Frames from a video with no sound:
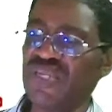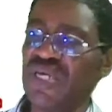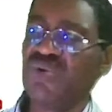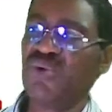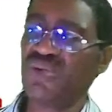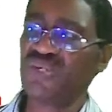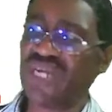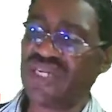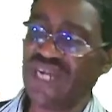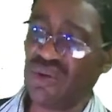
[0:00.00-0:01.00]
when we shall
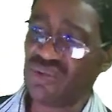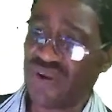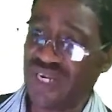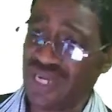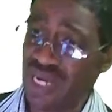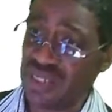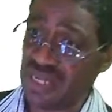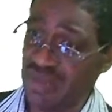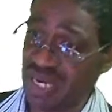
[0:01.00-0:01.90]
now write a summary